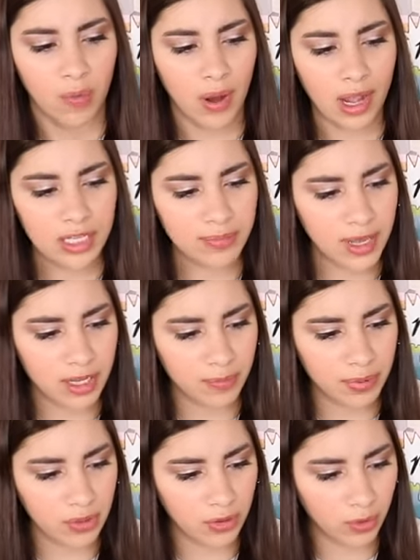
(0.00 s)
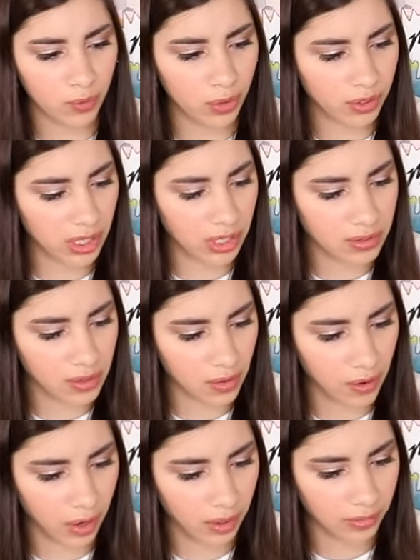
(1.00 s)
Why is my computer working
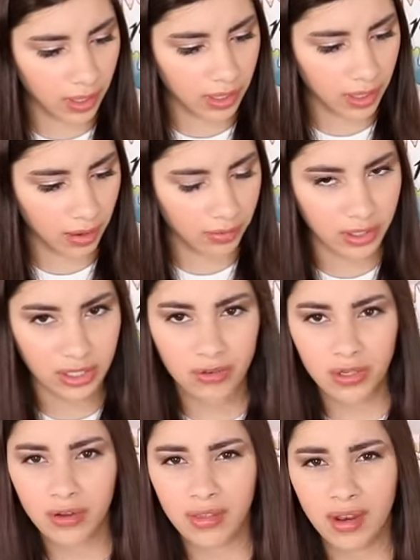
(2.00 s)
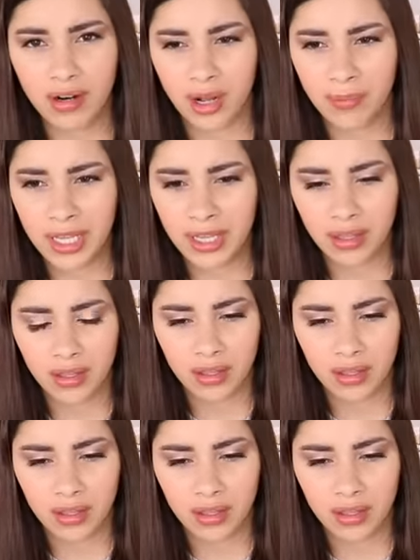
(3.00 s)
so hard right now? Can you hear that humming?